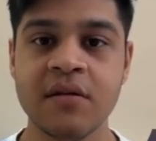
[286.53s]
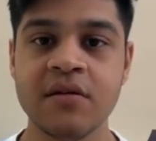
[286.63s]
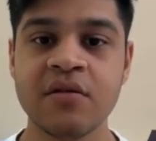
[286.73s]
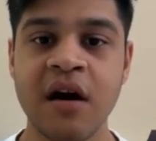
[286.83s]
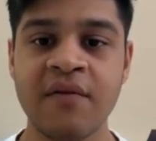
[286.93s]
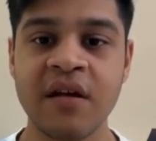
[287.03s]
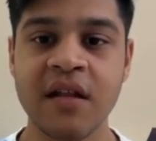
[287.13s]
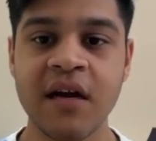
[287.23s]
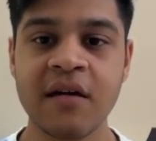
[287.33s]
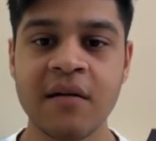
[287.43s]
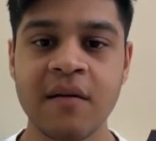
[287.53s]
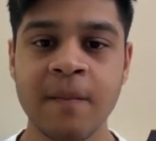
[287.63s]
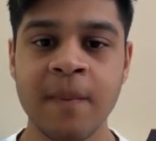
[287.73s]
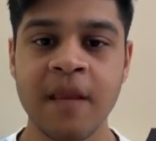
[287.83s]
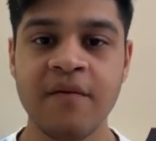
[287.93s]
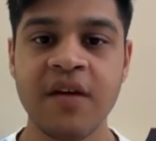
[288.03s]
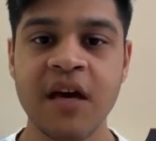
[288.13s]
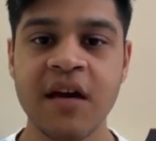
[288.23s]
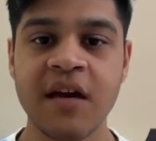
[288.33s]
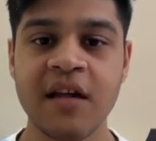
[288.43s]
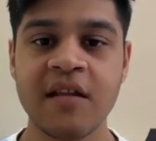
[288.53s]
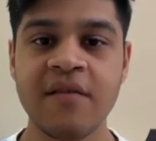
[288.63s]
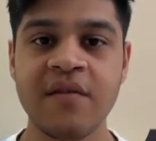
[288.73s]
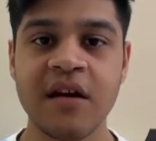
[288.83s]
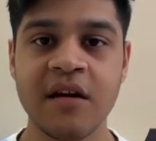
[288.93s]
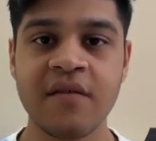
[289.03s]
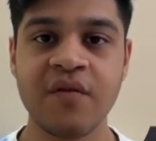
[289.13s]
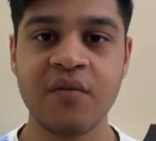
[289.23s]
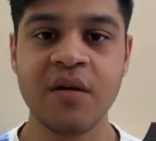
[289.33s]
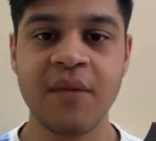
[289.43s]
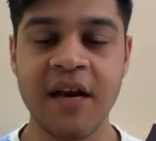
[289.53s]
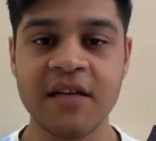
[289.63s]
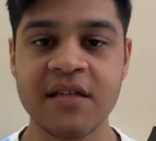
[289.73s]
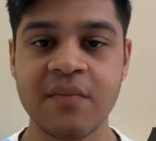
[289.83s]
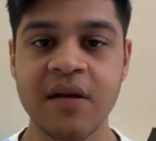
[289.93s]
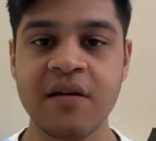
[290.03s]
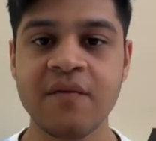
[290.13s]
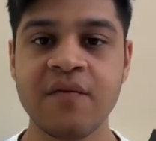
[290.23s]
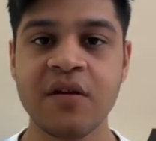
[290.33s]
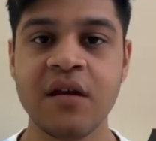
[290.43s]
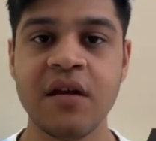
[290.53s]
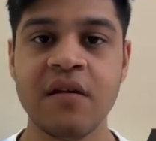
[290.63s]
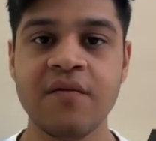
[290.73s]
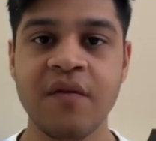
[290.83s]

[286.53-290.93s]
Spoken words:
So after that, we are getting the data from the Binance API for the